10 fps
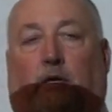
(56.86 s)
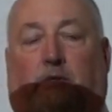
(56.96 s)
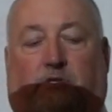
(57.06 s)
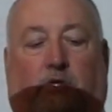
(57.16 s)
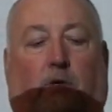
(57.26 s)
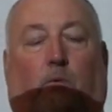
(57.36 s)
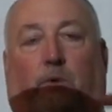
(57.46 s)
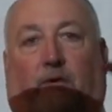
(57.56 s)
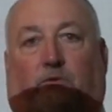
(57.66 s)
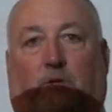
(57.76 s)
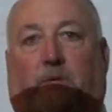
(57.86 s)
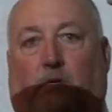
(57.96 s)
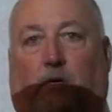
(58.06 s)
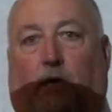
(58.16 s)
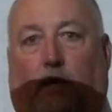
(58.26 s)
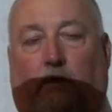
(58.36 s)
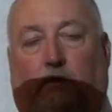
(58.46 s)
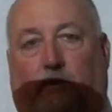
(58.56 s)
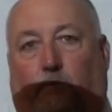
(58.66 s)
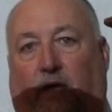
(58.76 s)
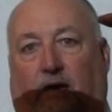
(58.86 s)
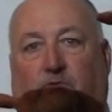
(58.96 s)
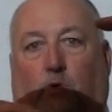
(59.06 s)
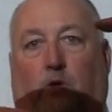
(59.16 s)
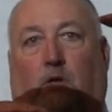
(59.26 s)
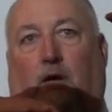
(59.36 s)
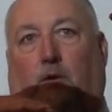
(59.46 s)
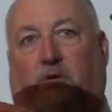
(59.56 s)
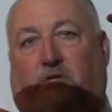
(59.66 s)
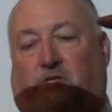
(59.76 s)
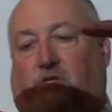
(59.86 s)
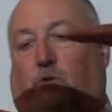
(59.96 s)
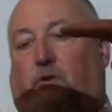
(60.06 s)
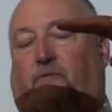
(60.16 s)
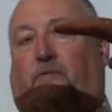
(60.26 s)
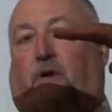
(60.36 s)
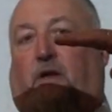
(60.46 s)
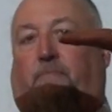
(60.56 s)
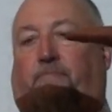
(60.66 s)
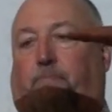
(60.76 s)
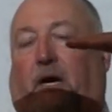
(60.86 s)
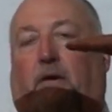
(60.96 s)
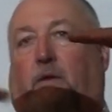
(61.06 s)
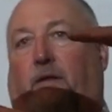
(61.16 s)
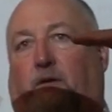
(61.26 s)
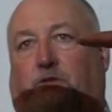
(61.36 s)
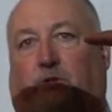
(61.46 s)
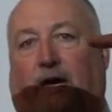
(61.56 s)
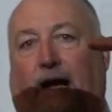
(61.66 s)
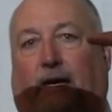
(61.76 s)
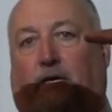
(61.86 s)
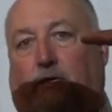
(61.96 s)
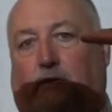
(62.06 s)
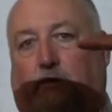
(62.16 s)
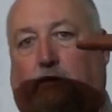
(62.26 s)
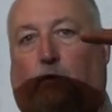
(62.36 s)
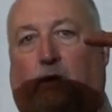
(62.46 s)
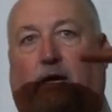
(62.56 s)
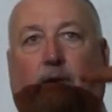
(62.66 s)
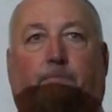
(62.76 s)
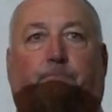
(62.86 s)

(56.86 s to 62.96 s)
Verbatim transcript: So we have criminal law, and then we have tort law, which is sort of on a parallel track in a way.